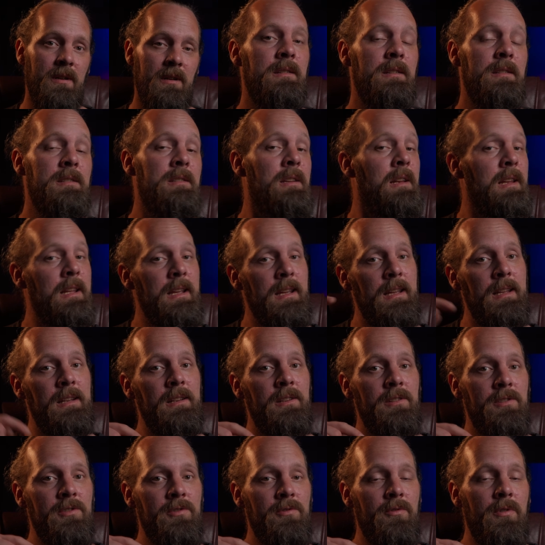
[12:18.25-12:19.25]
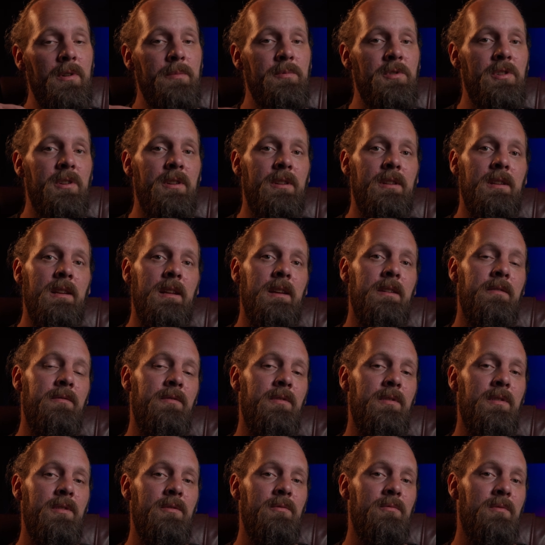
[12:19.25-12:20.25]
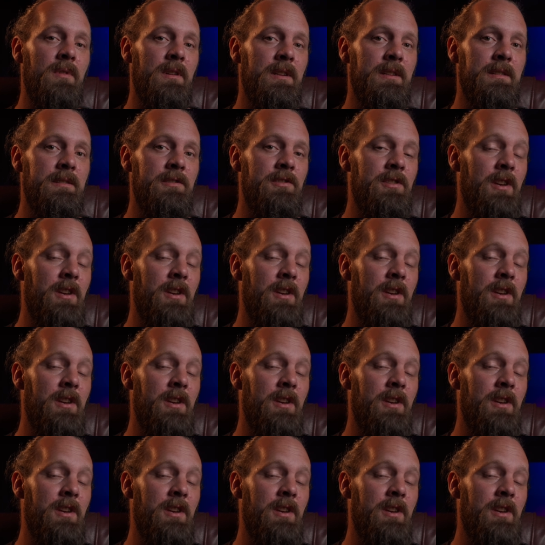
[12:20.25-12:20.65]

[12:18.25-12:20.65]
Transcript: There's a link in the description if you want to